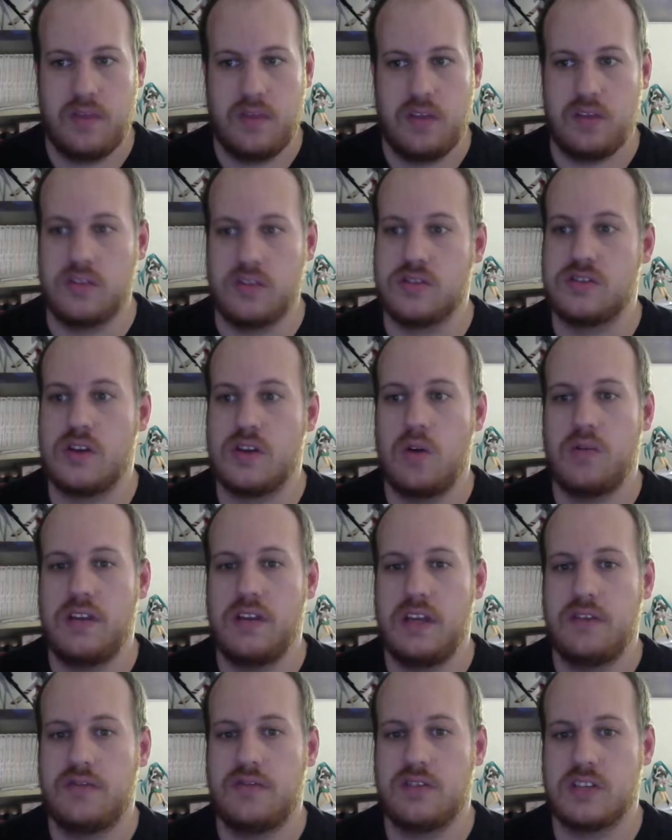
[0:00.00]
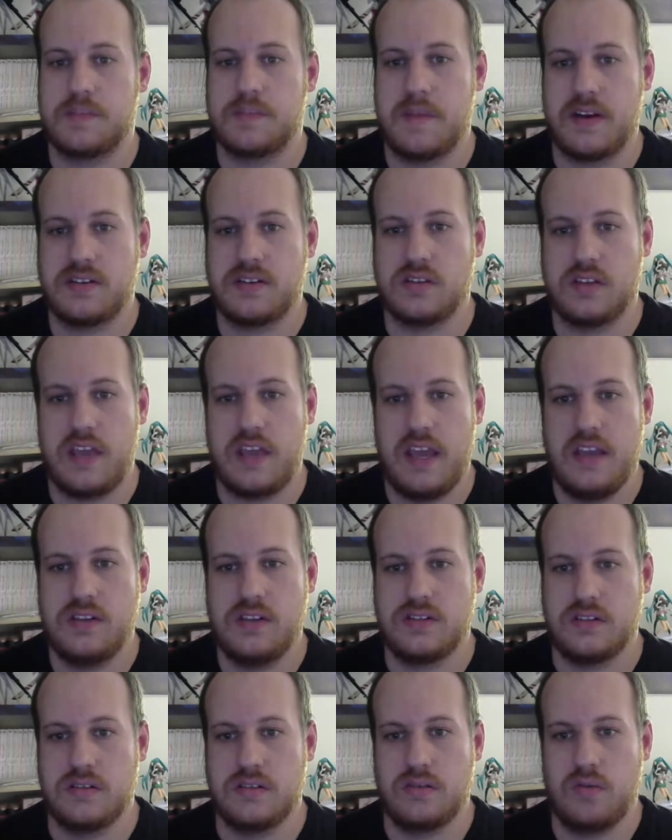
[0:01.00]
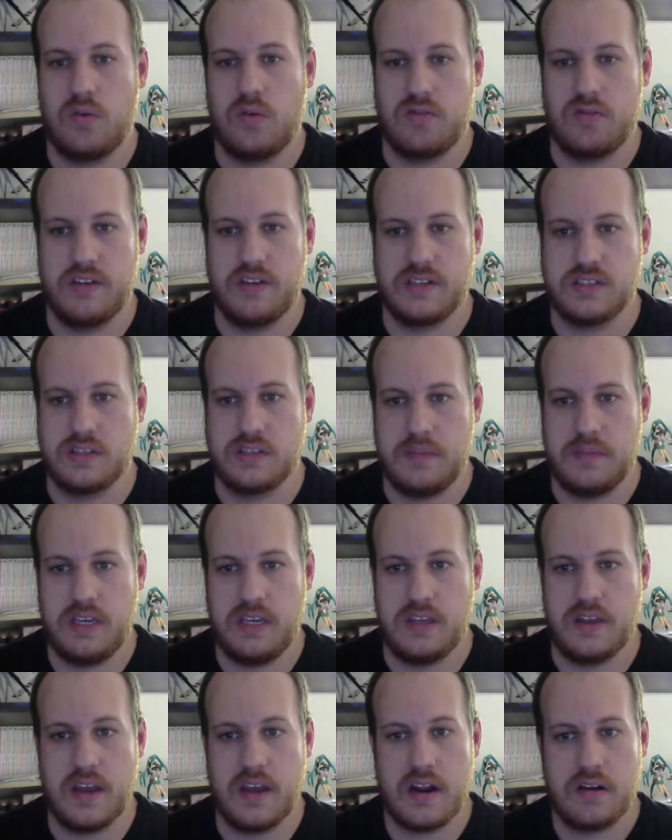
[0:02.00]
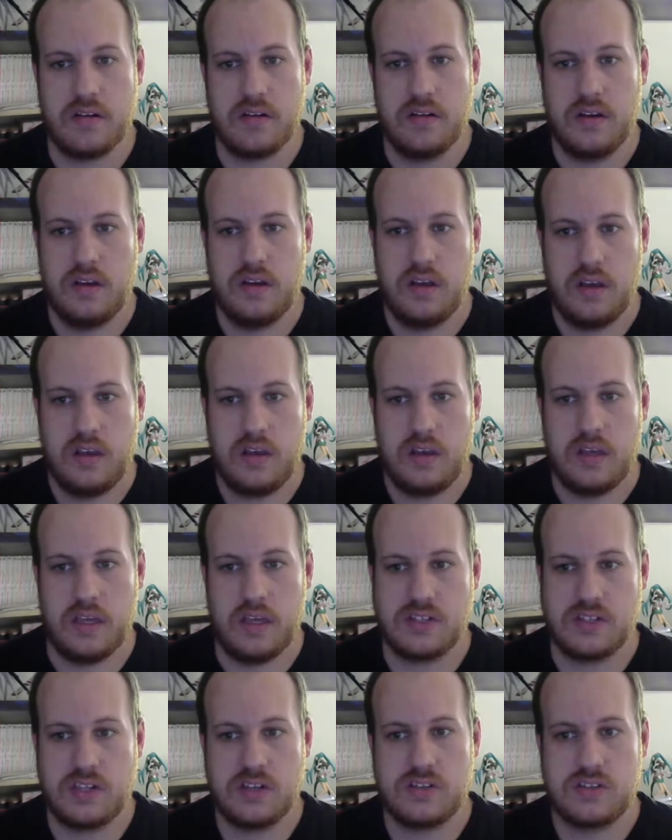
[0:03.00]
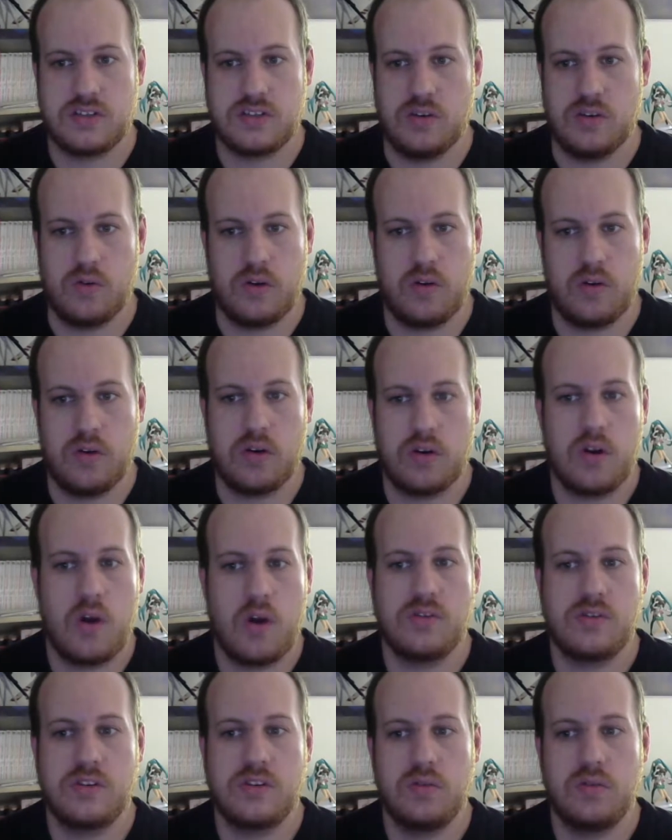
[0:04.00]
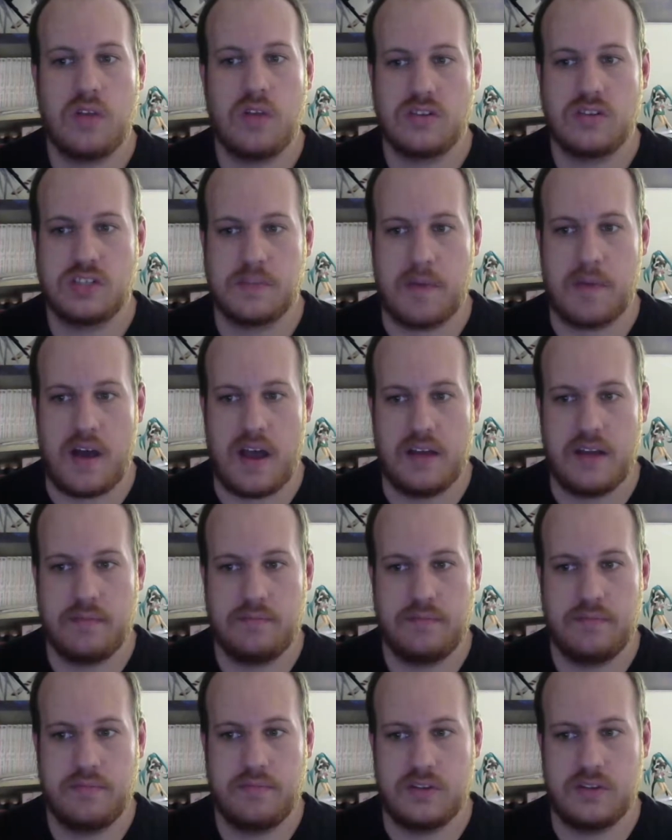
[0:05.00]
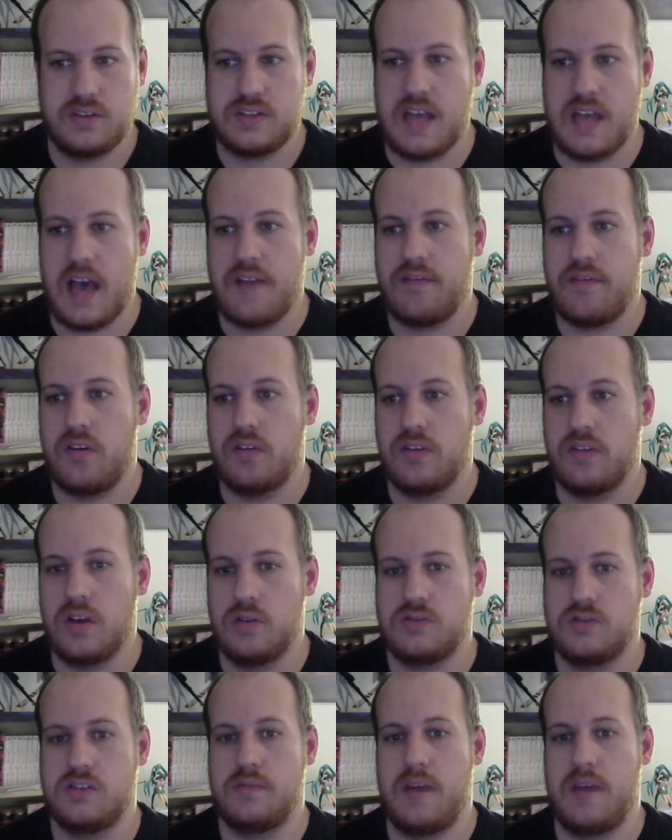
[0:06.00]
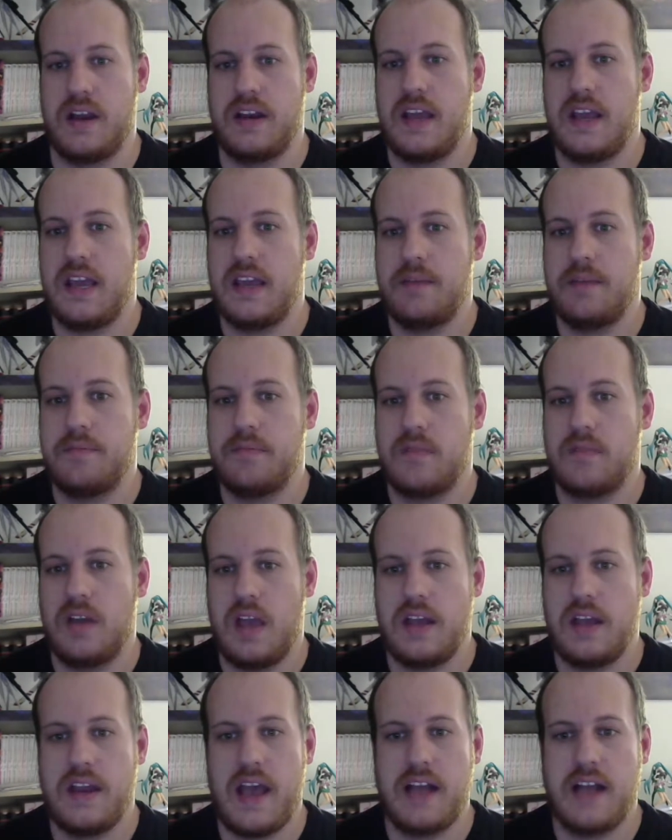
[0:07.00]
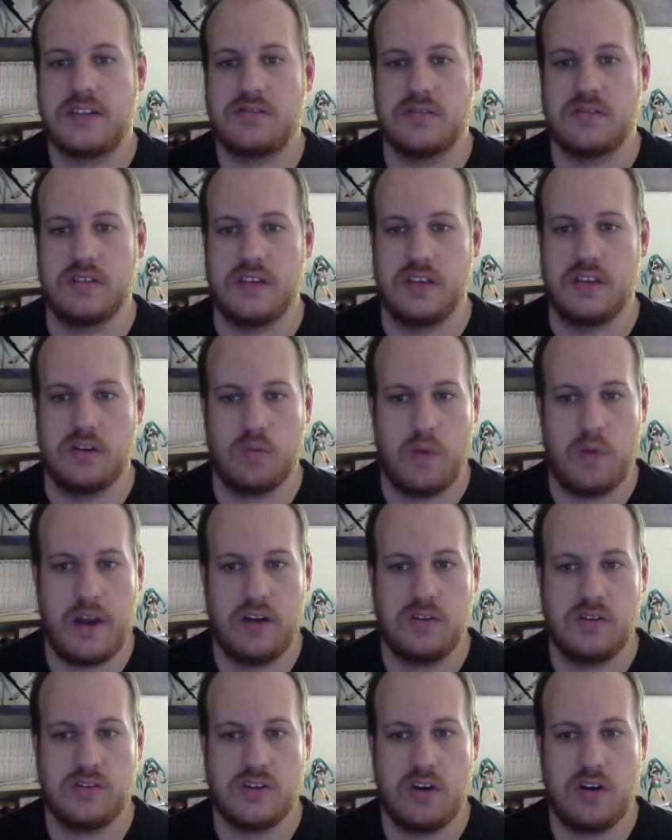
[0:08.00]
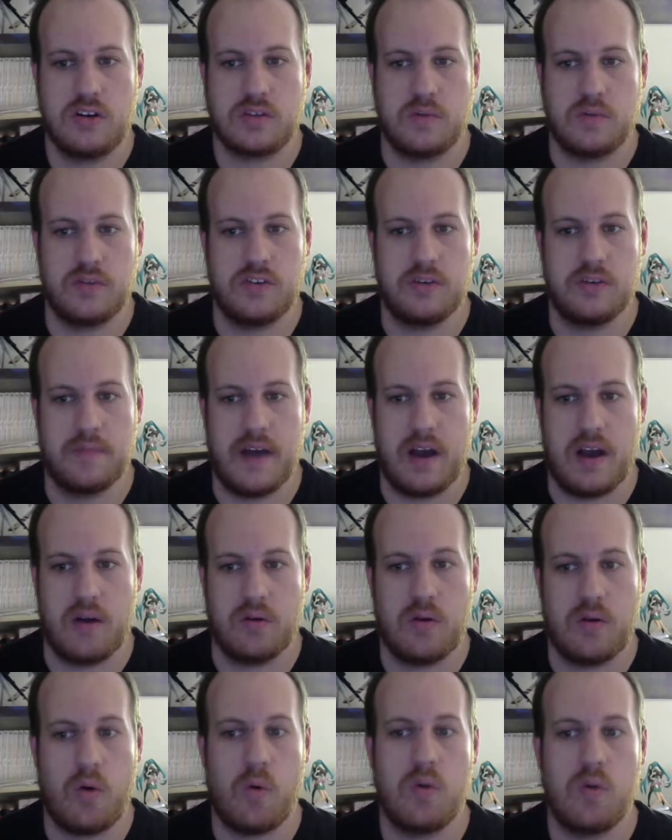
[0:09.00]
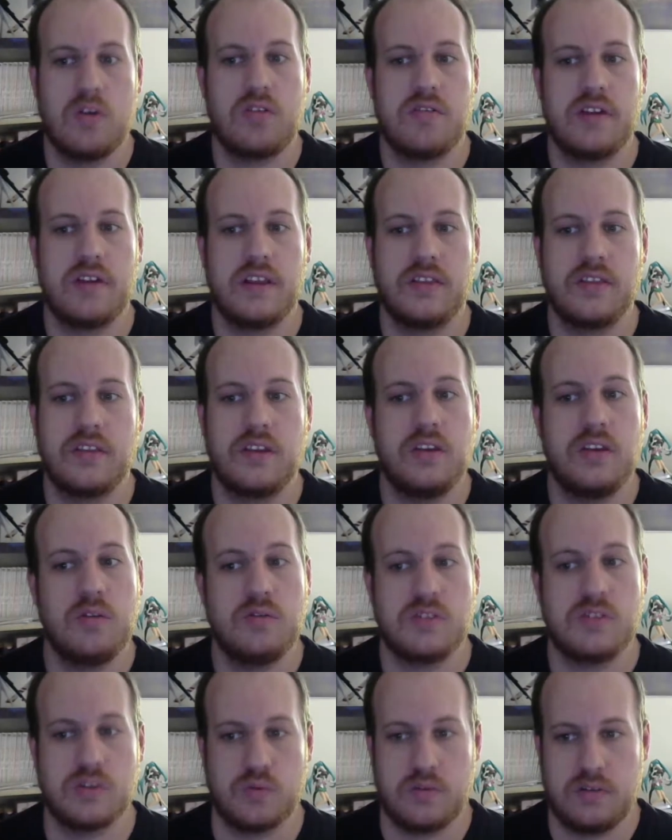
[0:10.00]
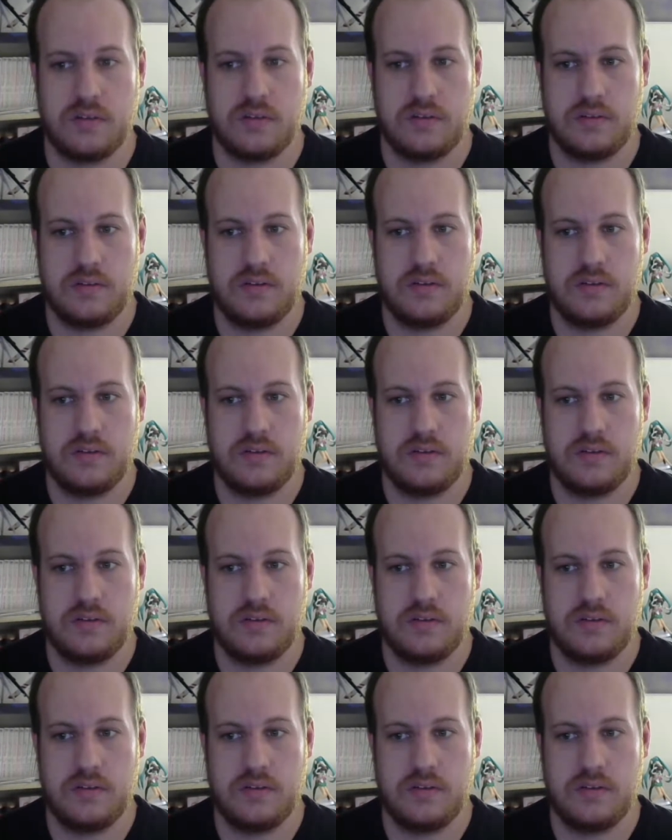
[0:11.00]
There's no need for a special occasion or reason to be there. It's just your go-to lunch spot. The staff all knows you by name, and naturally, your waiter jokes with you about ordering the usual.